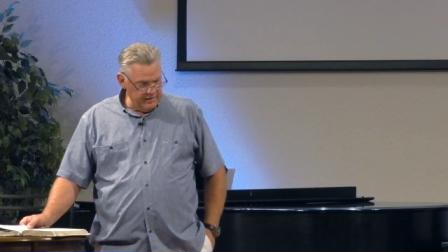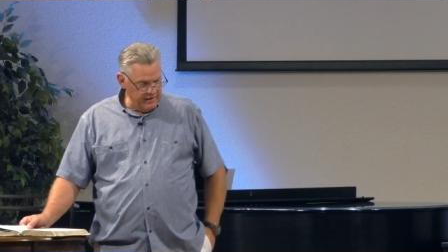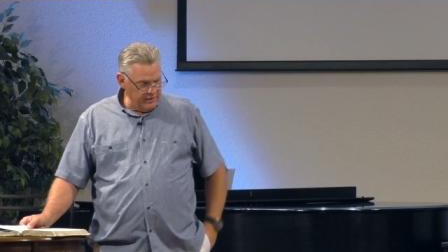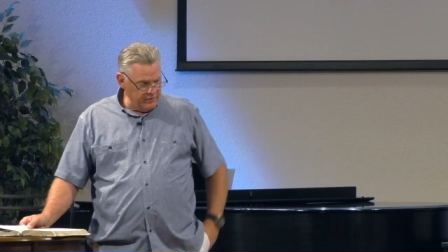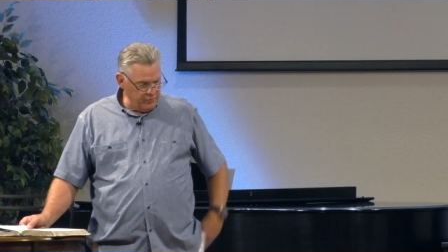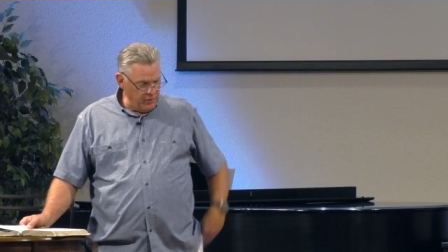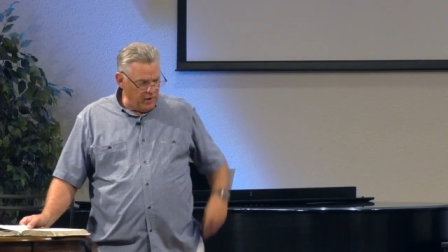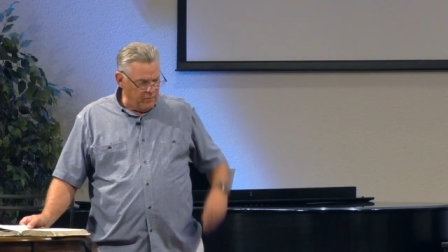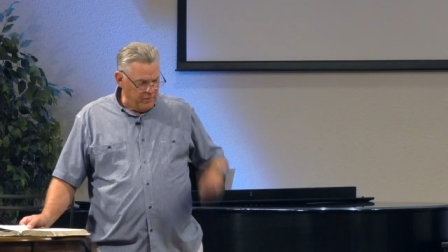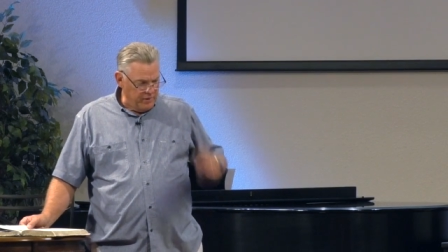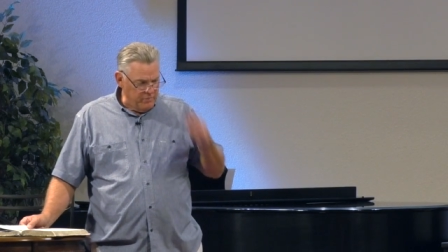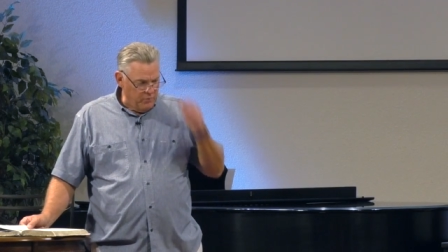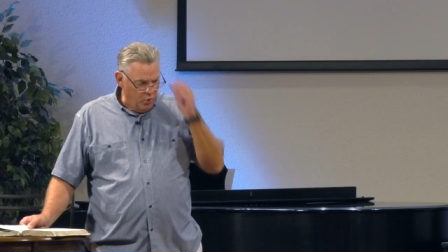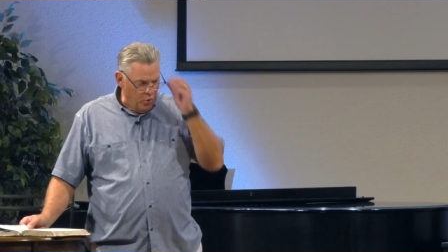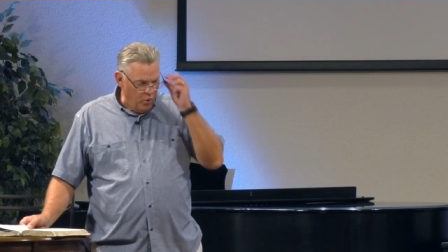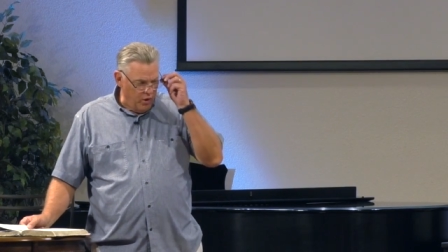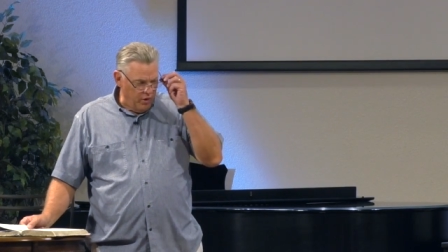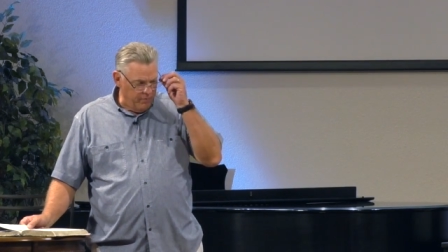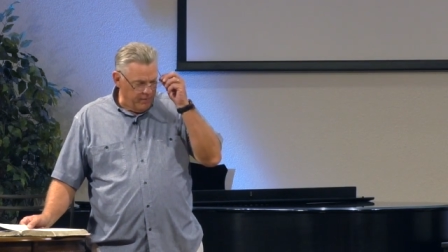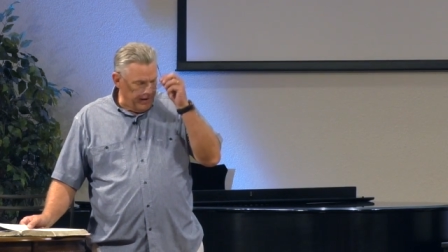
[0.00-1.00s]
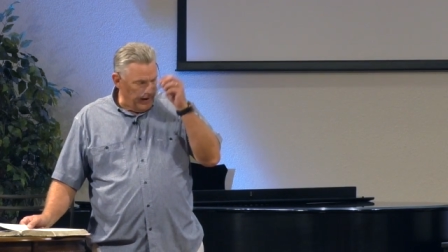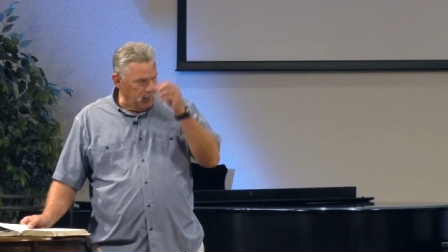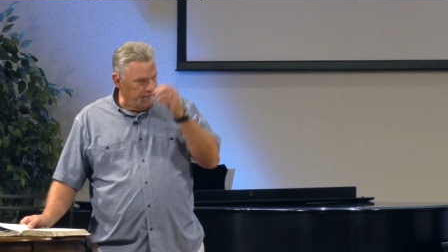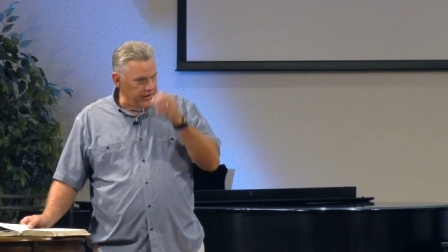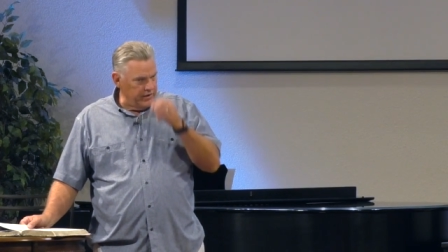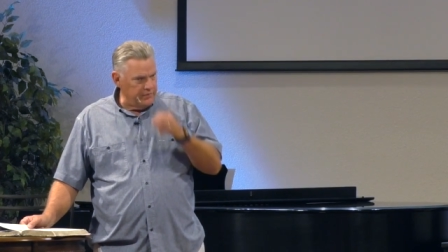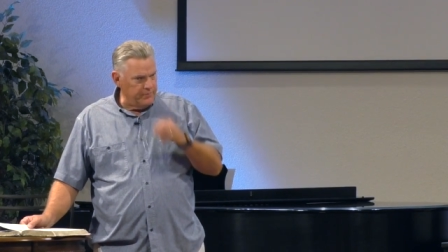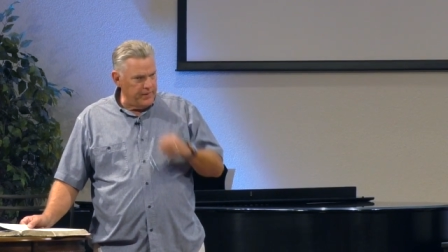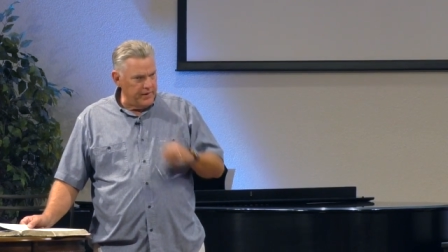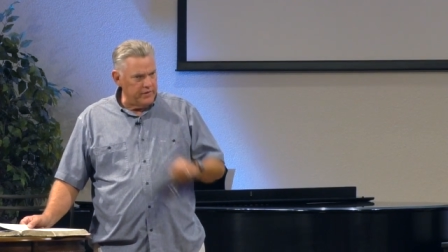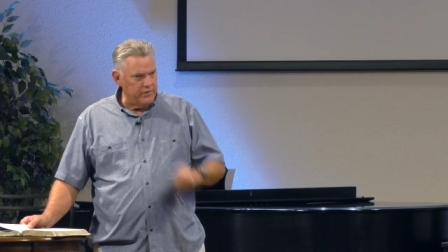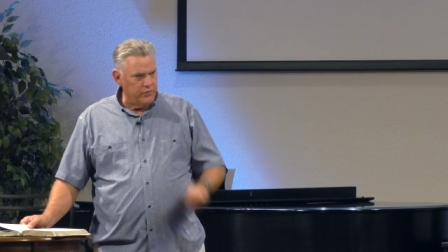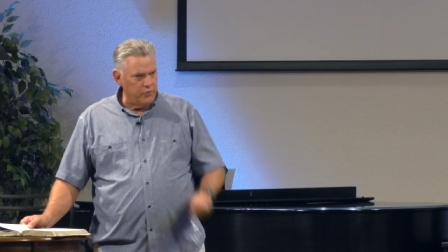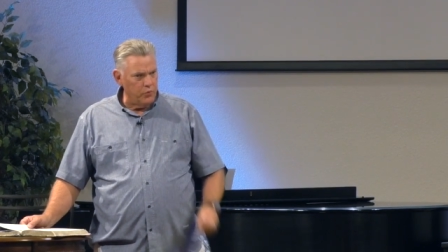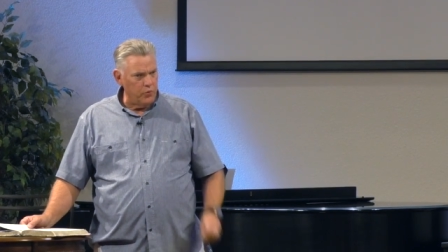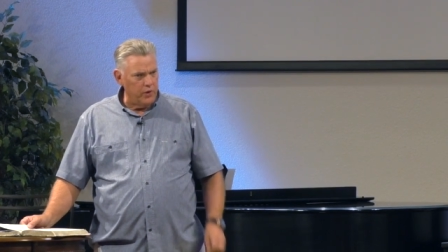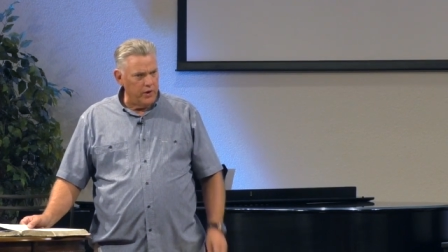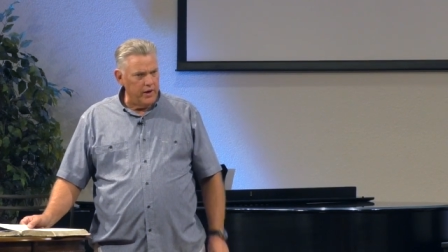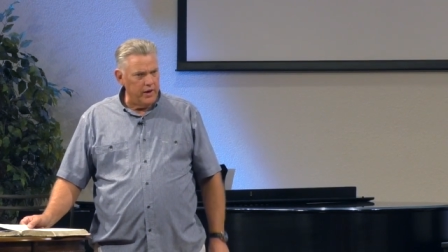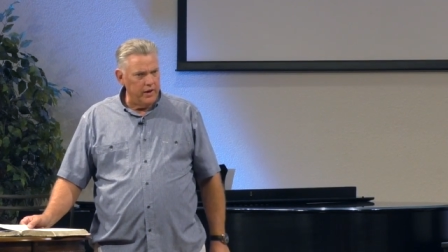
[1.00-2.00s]
there's probably more, but I just picked
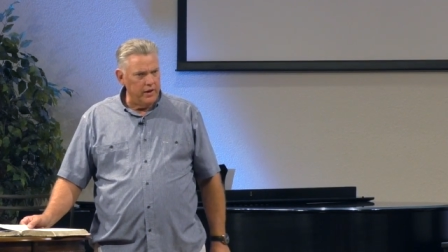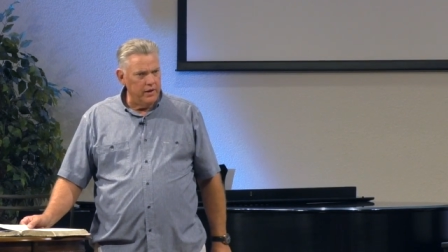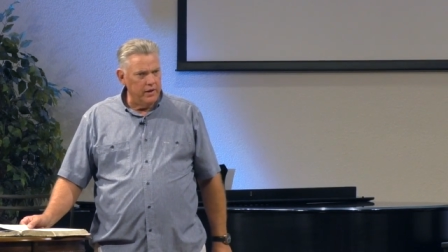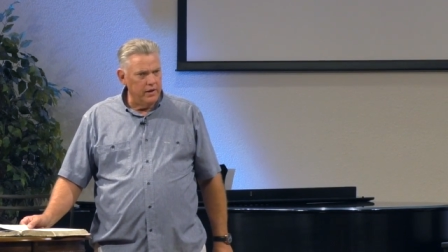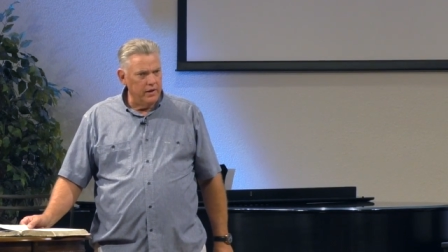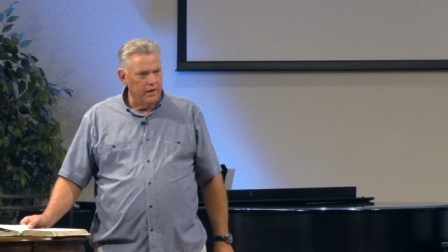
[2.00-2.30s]
three.